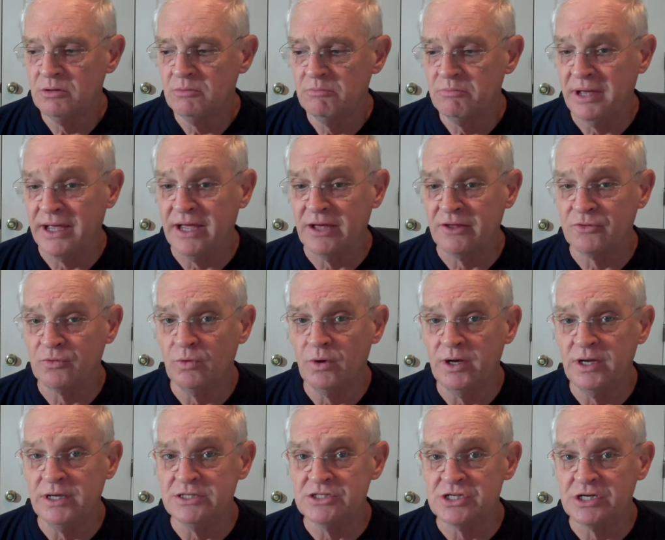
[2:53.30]

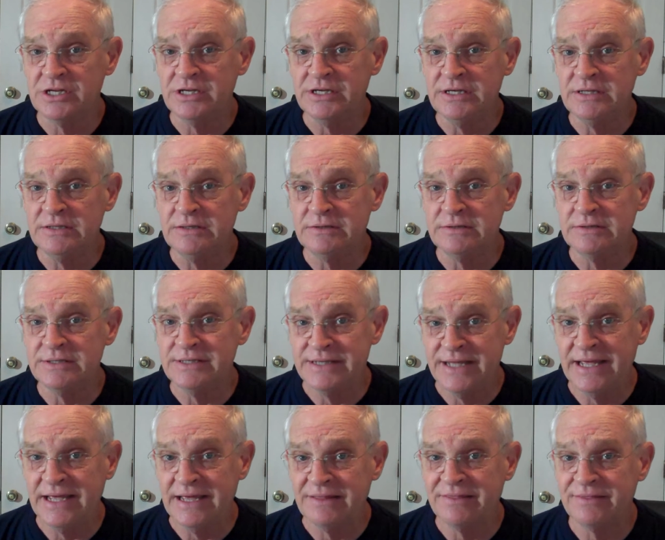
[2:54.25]
pathways lead to
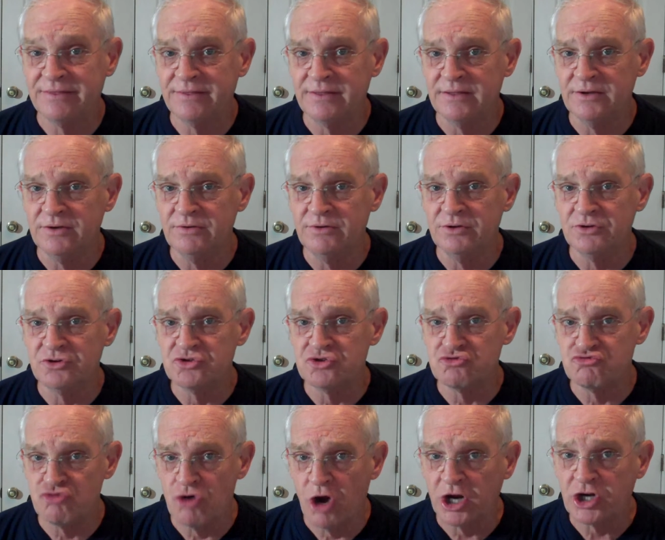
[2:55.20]
death and
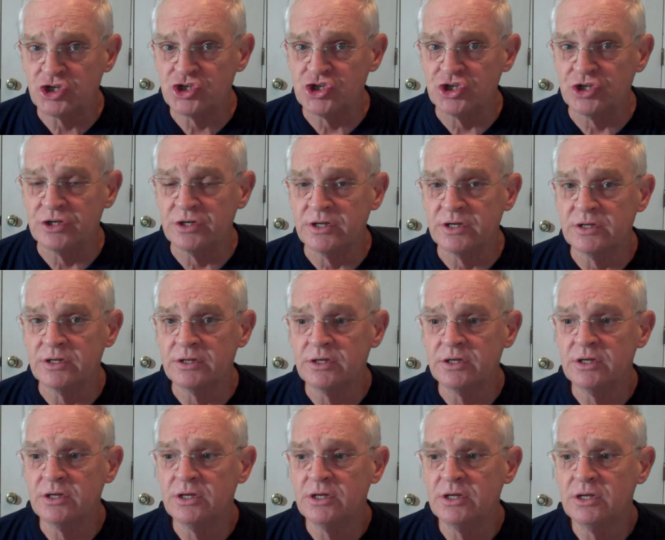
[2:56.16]
destruction.
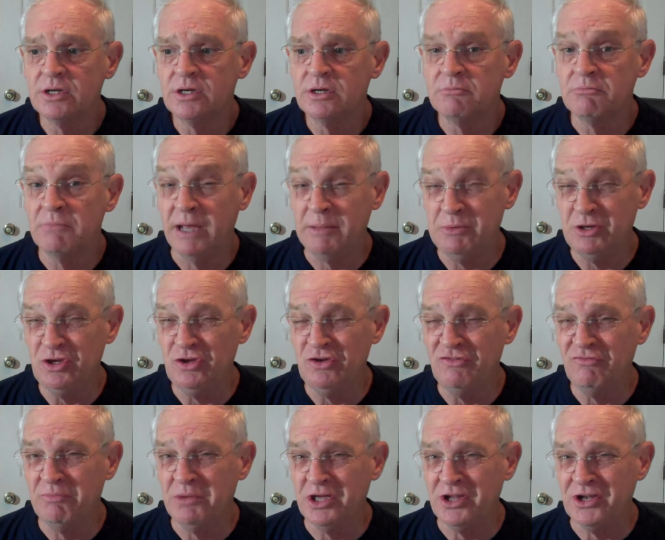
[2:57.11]
Maybe
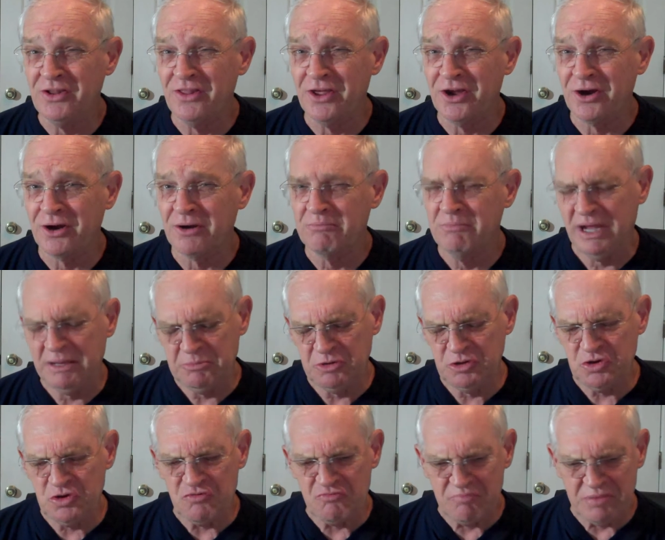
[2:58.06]
you've been there. Maybe
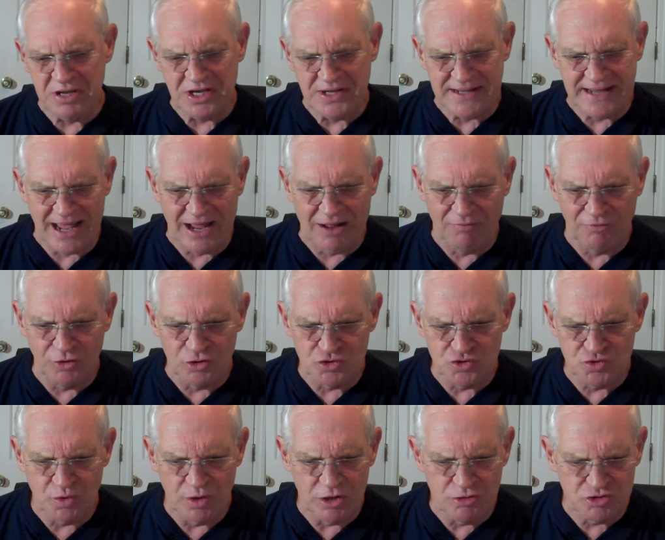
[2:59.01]
you've been down
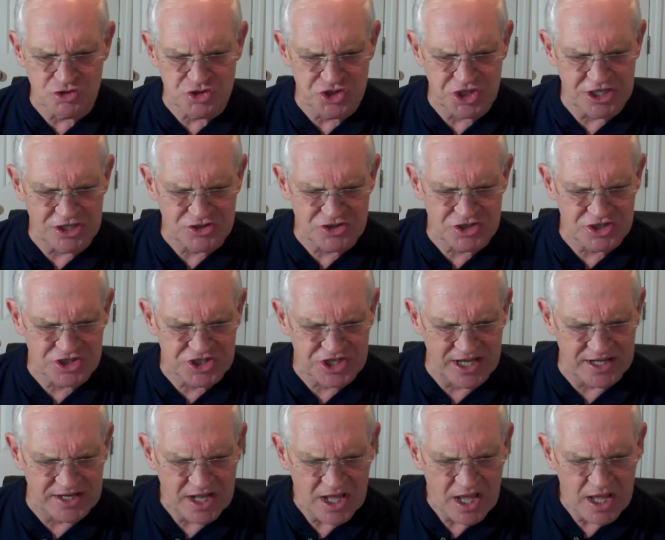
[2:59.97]
those roads. Jesus
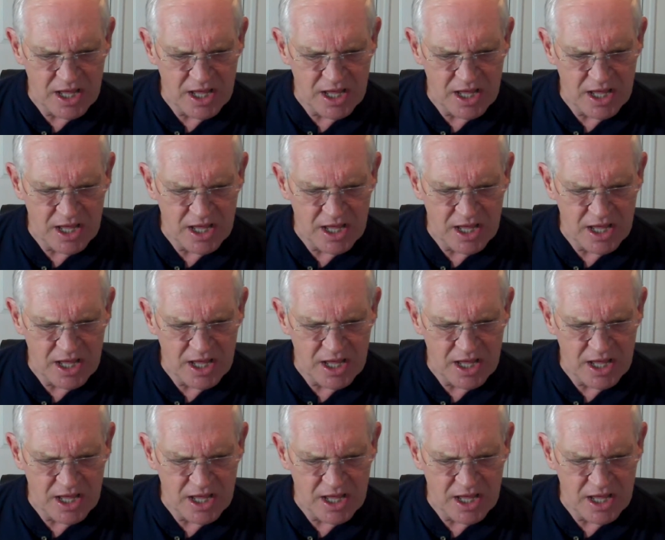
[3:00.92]
said,